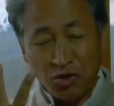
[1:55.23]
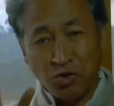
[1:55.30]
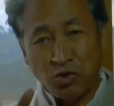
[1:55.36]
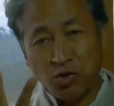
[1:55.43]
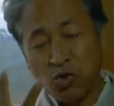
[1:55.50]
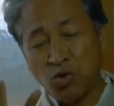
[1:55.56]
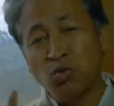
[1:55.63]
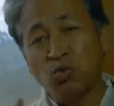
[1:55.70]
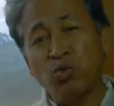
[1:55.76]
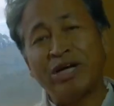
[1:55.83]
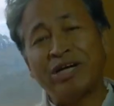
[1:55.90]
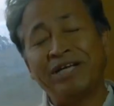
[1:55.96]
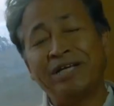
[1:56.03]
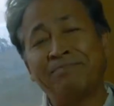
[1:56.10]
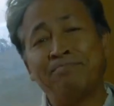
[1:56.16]
two
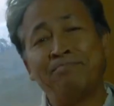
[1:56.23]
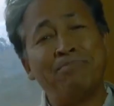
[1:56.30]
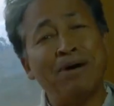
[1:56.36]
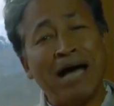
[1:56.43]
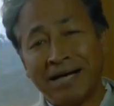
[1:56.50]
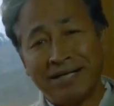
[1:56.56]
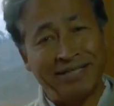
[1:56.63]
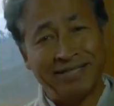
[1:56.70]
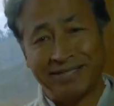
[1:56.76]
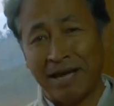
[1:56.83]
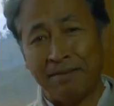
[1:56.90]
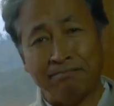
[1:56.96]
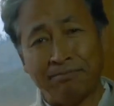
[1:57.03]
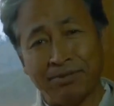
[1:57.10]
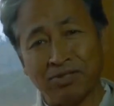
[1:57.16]
very bad
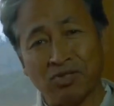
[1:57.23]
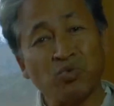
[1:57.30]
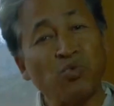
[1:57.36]
examples.